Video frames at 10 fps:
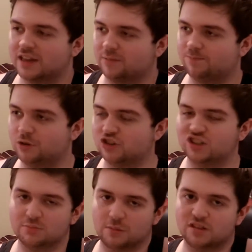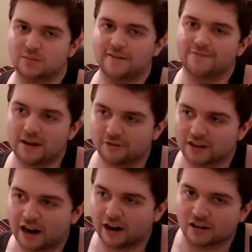pushed him up to my favourite
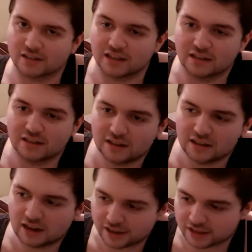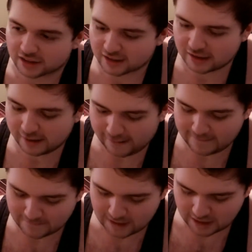character, I think.
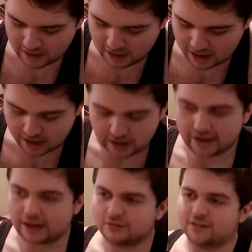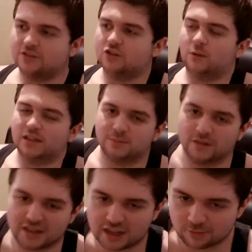I don't even know where to
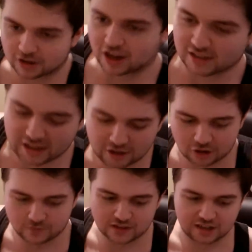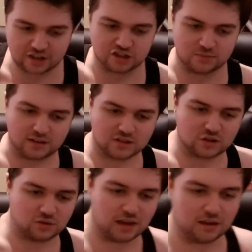begin in regards to that conversation, man.
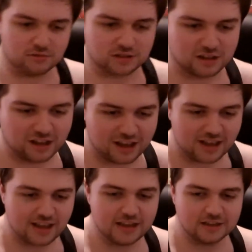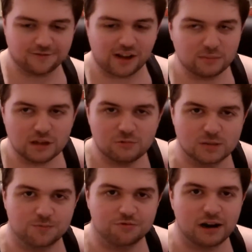So it was his family was
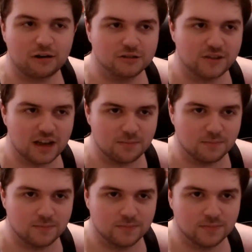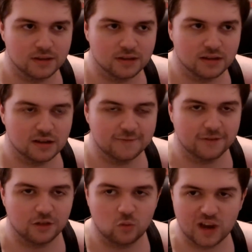proud of him for
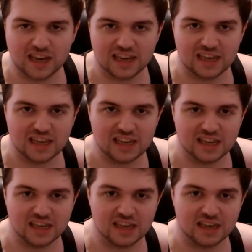the way he